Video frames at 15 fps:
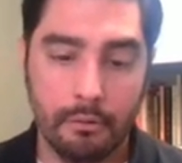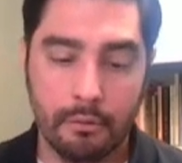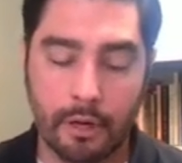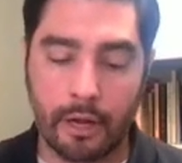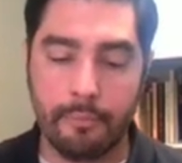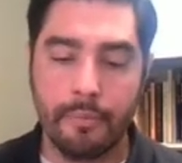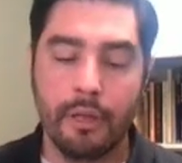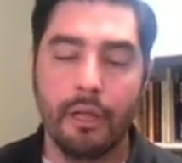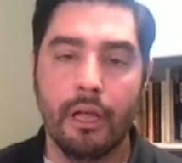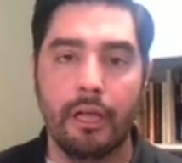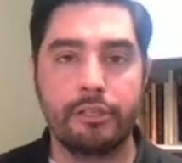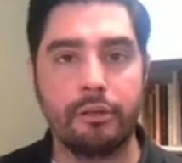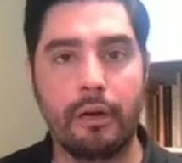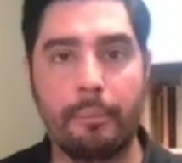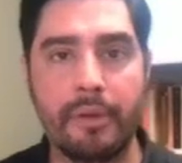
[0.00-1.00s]
Okay,
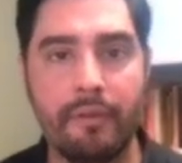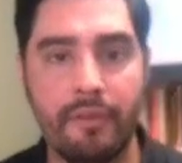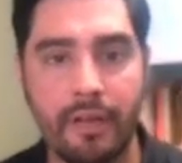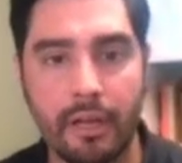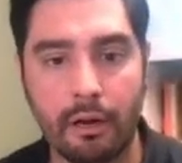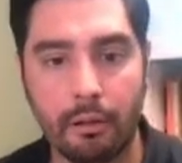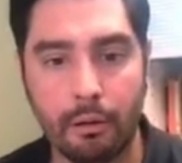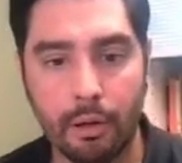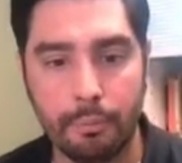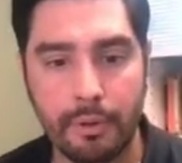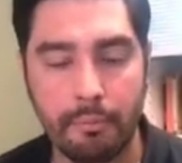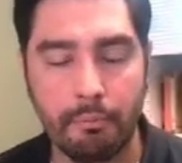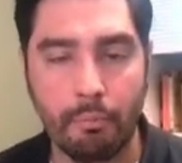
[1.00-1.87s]
and so I'm giving it a little bit